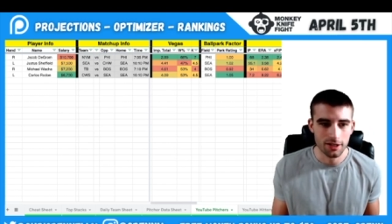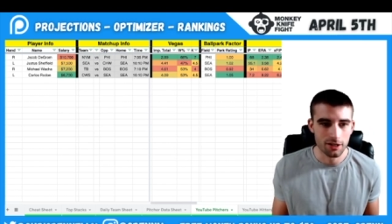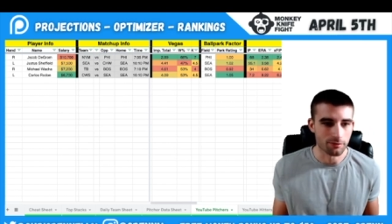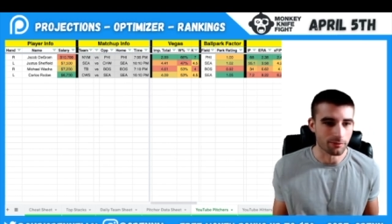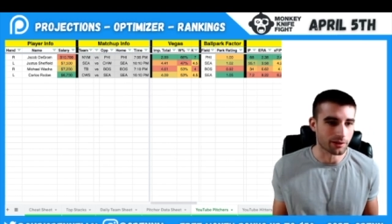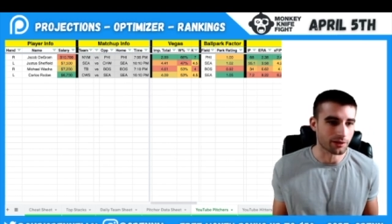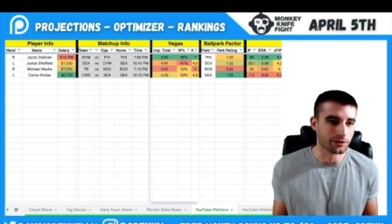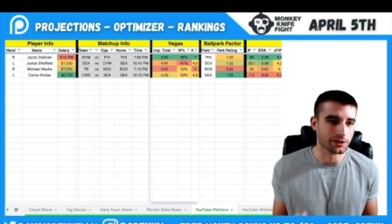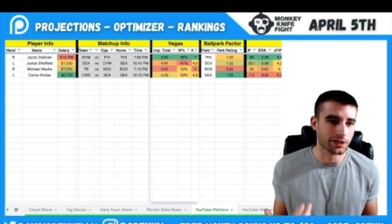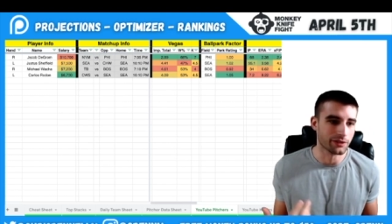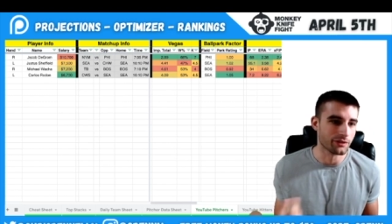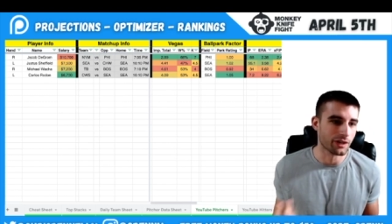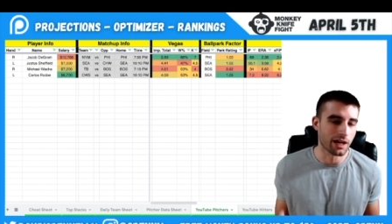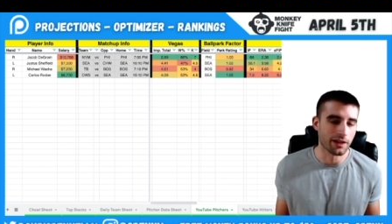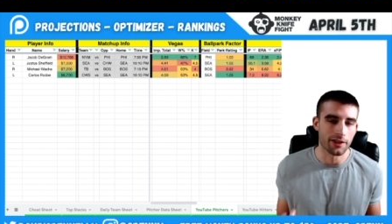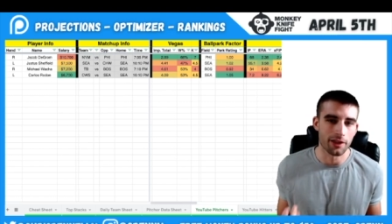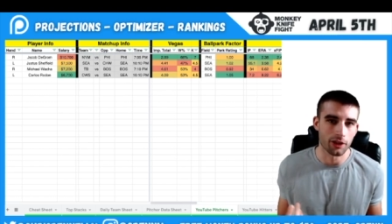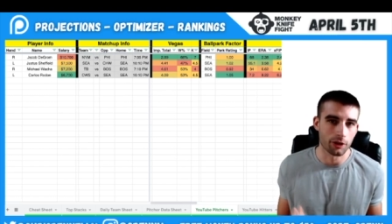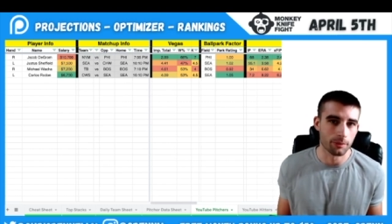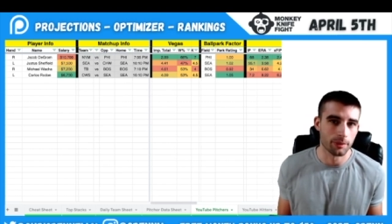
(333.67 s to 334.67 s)
relative to how
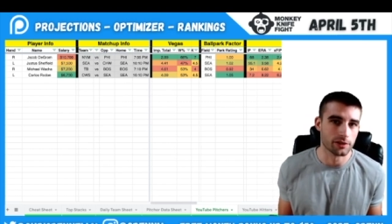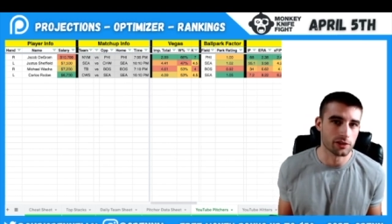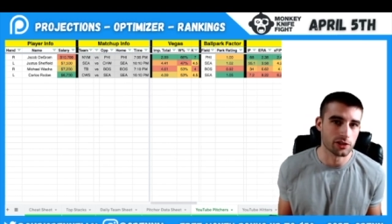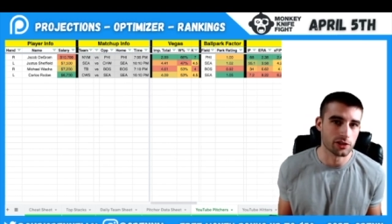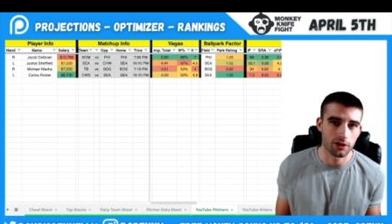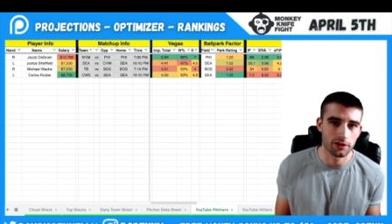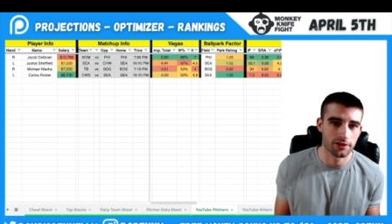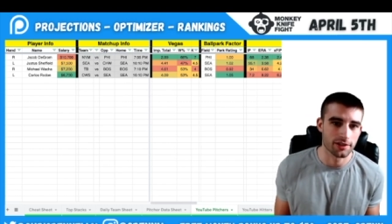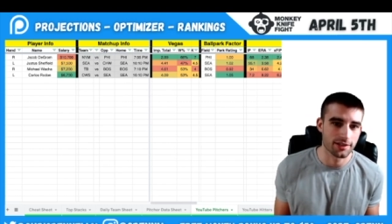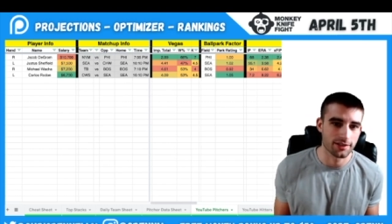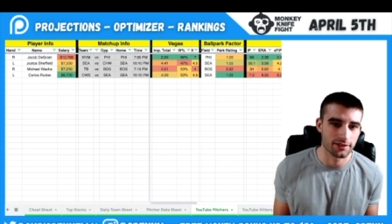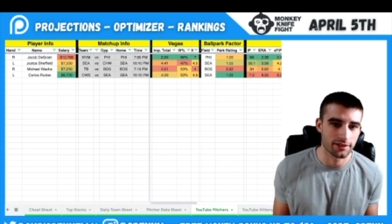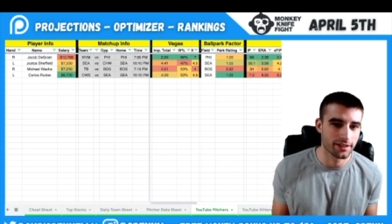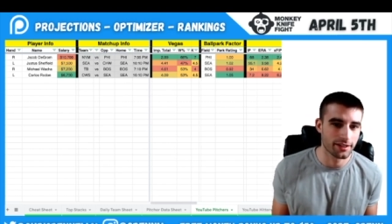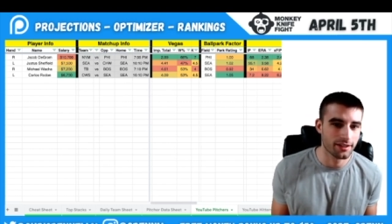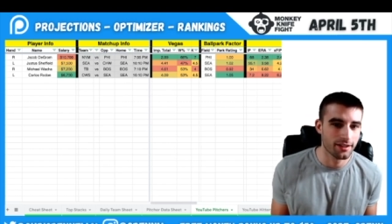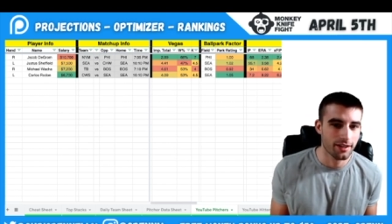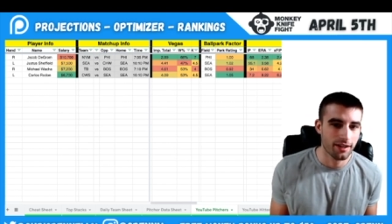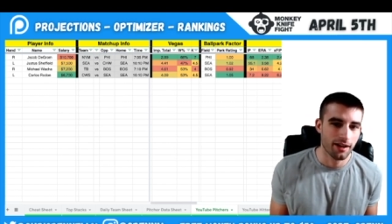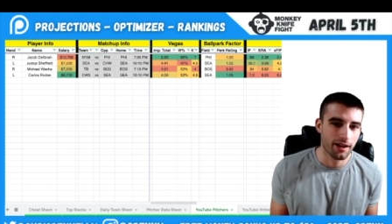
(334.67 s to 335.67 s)
the other pitchers are on the
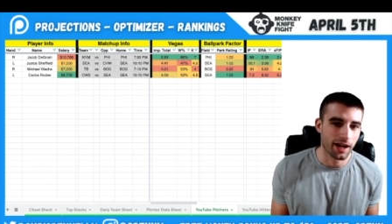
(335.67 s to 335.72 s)
slate,